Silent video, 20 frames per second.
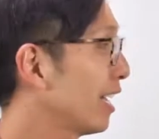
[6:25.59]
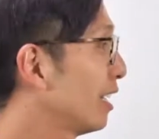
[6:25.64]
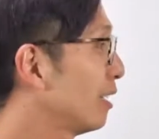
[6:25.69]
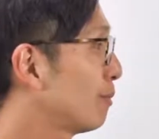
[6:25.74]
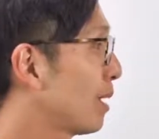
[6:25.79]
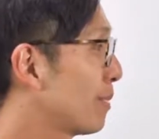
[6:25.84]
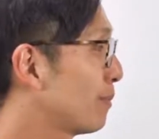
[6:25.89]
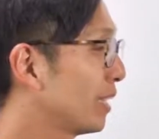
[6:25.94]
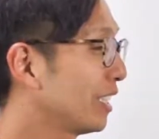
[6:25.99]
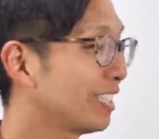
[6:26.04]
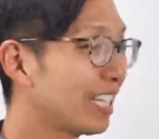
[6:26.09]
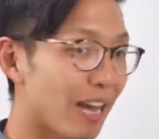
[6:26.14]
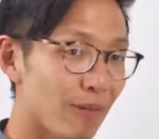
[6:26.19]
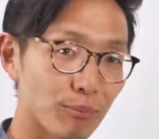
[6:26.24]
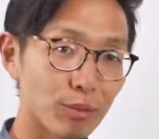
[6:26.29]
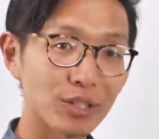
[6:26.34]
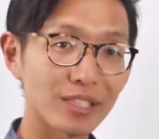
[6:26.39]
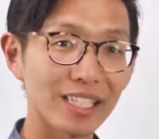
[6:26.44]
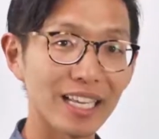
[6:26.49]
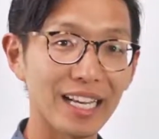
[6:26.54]
And it might be
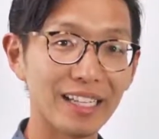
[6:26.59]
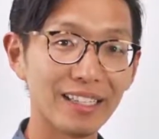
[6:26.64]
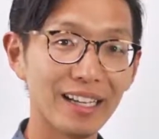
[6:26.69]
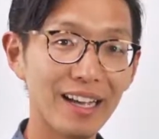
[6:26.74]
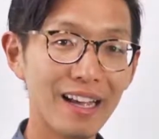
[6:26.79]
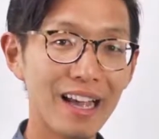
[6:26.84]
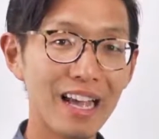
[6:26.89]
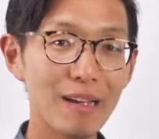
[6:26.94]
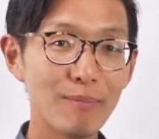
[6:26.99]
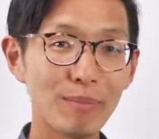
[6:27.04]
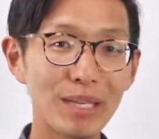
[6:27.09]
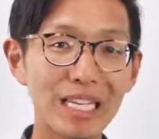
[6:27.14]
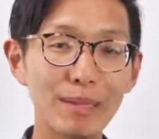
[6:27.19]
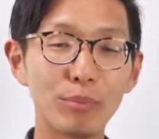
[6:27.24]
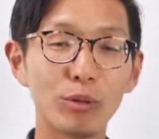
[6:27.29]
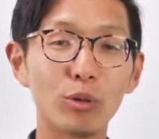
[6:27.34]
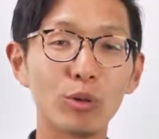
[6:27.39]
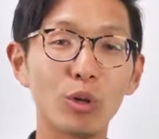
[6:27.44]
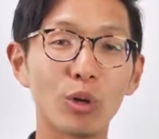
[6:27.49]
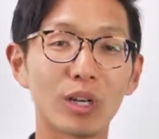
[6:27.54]
10%
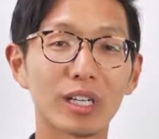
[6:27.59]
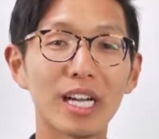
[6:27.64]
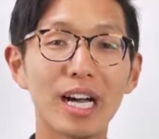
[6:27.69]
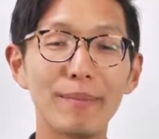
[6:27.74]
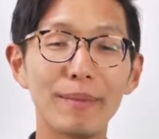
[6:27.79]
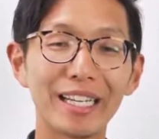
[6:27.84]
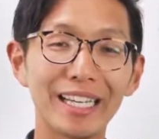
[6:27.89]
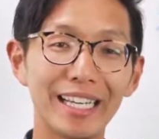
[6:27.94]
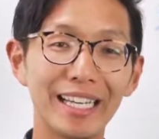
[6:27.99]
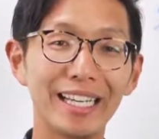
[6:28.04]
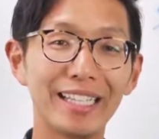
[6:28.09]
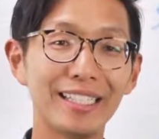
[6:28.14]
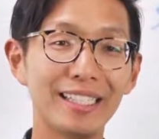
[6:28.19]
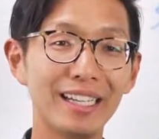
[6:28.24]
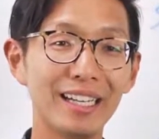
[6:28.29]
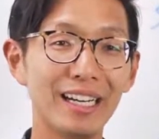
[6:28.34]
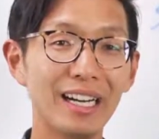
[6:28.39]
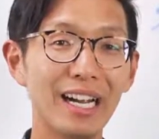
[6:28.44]
people who are coming in